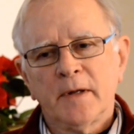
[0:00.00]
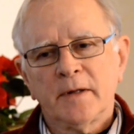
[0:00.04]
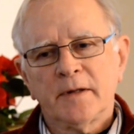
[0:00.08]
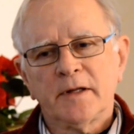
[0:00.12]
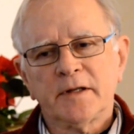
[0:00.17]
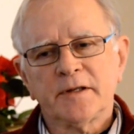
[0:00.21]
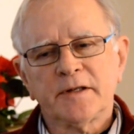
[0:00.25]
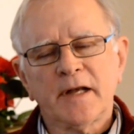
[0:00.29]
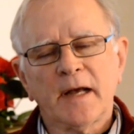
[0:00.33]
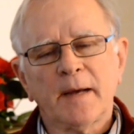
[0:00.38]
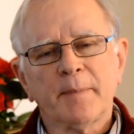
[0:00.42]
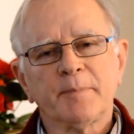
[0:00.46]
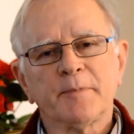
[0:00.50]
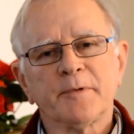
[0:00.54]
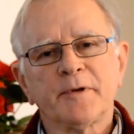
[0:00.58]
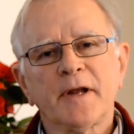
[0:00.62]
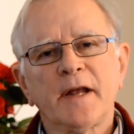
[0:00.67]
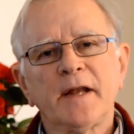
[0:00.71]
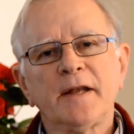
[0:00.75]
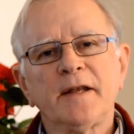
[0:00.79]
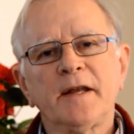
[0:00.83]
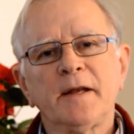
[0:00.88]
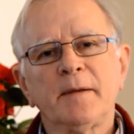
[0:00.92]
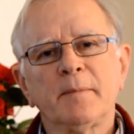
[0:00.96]
This happened
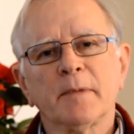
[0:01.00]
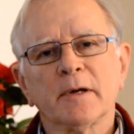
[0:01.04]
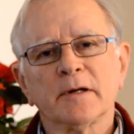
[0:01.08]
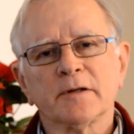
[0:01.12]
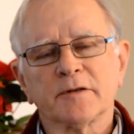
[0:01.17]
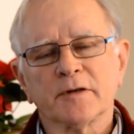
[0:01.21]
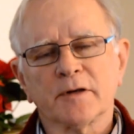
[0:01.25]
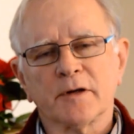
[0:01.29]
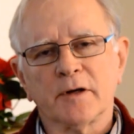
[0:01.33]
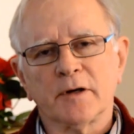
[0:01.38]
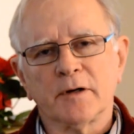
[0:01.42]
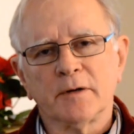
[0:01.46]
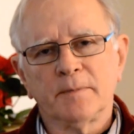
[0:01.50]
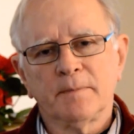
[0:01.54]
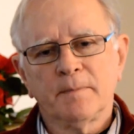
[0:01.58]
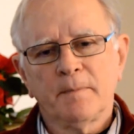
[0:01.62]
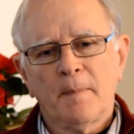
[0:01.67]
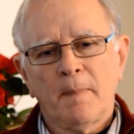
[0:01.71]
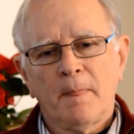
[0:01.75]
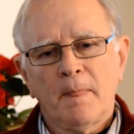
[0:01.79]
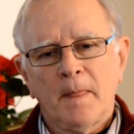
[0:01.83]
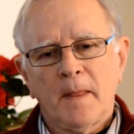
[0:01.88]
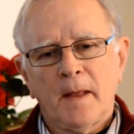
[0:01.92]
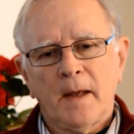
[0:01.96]
18 months ago,
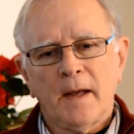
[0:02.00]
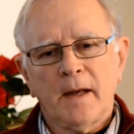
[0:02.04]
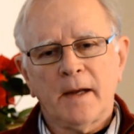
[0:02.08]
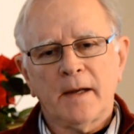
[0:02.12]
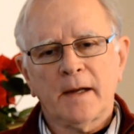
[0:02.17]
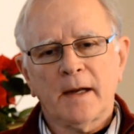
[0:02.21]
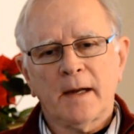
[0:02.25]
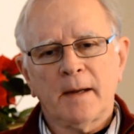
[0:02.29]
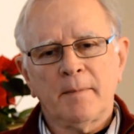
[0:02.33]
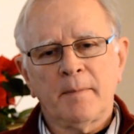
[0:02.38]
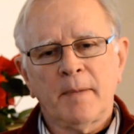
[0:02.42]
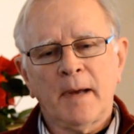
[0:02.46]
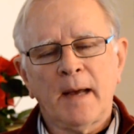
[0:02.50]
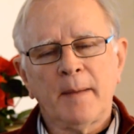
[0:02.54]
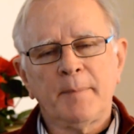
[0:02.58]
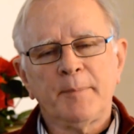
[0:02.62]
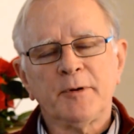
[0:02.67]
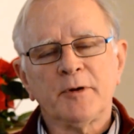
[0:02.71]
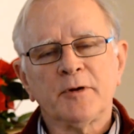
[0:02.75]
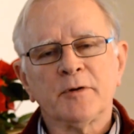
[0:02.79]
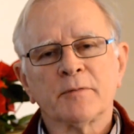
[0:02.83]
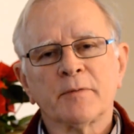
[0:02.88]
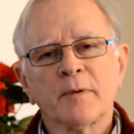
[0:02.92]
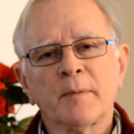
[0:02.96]
and I'm happy
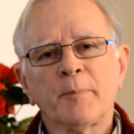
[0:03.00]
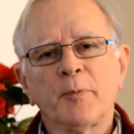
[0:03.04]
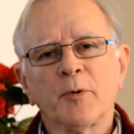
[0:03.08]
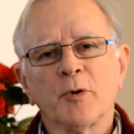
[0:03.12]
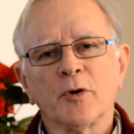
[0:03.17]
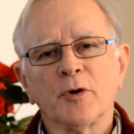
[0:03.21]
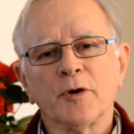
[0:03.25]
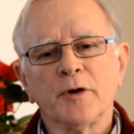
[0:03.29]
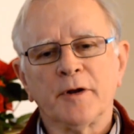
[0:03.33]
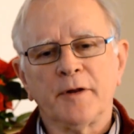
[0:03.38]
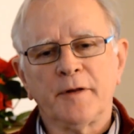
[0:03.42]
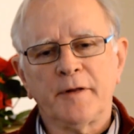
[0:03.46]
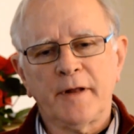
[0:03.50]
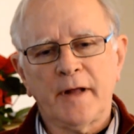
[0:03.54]
to report